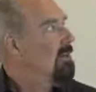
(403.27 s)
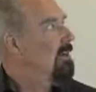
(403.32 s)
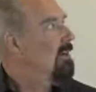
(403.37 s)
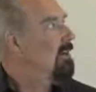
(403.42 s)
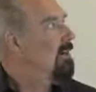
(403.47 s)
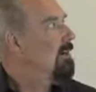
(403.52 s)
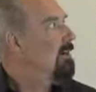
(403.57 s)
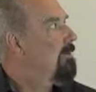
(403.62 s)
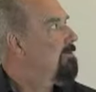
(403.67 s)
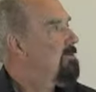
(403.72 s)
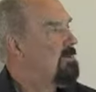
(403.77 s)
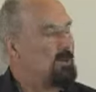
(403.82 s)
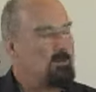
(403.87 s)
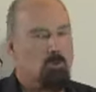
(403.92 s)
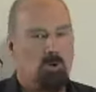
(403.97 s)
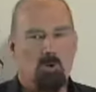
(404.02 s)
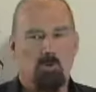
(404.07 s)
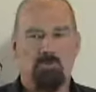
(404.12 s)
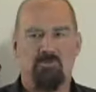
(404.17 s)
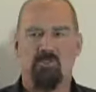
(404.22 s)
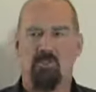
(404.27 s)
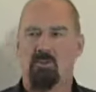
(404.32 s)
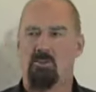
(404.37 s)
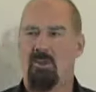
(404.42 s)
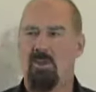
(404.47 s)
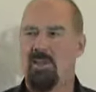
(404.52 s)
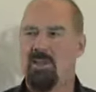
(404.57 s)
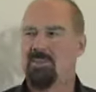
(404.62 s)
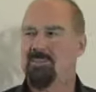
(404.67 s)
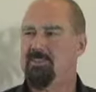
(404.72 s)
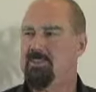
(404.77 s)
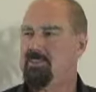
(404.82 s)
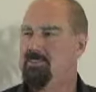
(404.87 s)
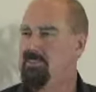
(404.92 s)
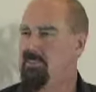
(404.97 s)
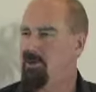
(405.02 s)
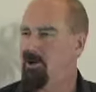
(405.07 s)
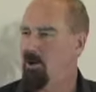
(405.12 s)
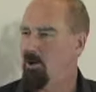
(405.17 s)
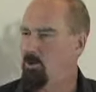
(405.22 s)
Uh, variety is
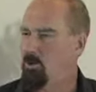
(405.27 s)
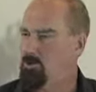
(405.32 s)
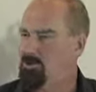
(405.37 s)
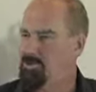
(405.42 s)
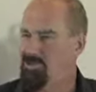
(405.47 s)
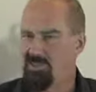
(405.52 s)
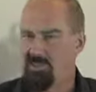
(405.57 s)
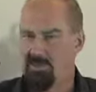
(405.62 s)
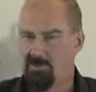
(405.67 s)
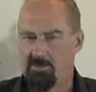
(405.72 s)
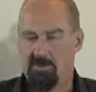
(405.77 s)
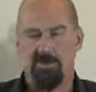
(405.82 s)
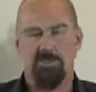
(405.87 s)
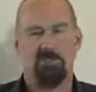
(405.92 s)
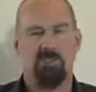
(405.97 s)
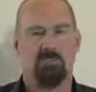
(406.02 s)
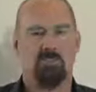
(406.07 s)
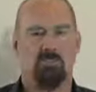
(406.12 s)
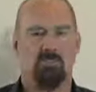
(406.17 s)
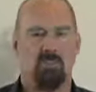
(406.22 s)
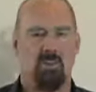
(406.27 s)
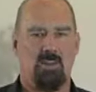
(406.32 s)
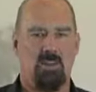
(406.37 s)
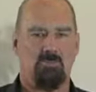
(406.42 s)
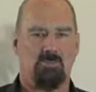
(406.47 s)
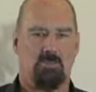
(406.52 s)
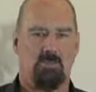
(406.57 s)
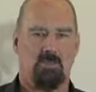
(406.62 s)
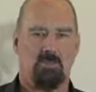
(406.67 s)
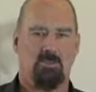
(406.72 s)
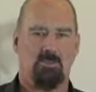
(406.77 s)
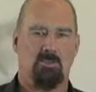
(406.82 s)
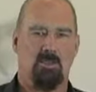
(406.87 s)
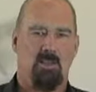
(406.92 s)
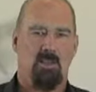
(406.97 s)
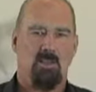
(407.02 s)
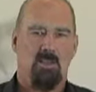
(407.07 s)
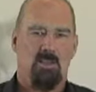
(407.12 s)
the whole secret to survival, and